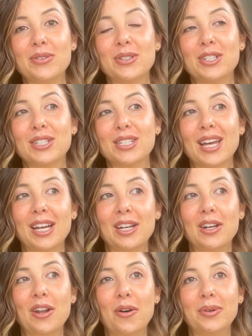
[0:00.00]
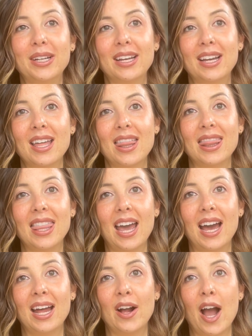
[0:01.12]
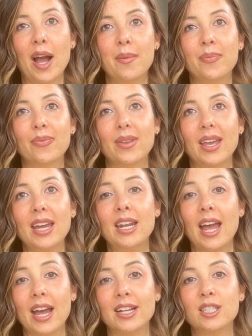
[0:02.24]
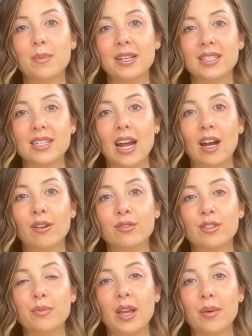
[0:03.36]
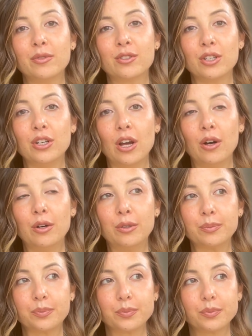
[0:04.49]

It's just knowing that I'm in a headspace now to be able to know,